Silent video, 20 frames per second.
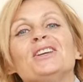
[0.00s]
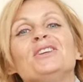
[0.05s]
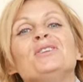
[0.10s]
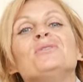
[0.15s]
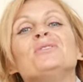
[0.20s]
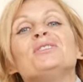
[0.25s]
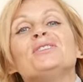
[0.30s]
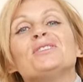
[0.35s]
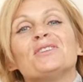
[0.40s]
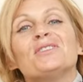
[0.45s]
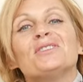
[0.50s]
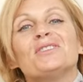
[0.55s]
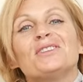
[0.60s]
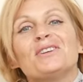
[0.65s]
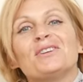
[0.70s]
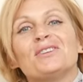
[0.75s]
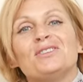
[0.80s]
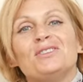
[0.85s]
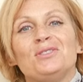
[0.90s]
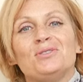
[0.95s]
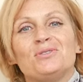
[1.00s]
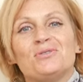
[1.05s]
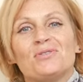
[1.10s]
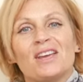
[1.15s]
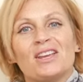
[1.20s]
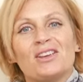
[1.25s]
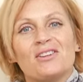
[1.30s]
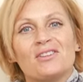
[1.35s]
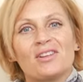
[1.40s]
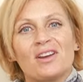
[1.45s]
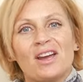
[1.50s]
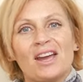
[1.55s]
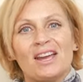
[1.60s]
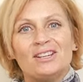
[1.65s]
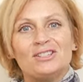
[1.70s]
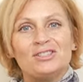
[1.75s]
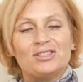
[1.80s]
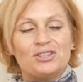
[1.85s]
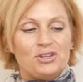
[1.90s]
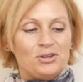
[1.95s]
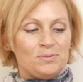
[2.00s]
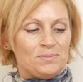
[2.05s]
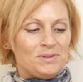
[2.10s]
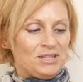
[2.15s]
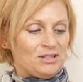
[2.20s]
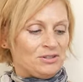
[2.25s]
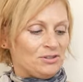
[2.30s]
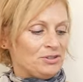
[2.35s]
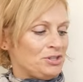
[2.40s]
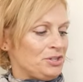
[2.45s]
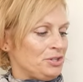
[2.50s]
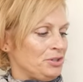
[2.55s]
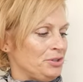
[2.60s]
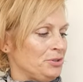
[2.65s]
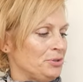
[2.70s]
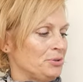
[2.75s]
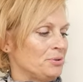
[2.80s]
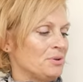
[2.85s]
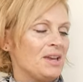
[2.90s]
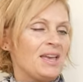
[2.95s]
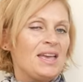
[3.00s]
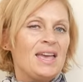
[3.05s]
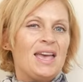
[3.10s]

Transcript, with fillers: You certainly could use regular ice cubes here too.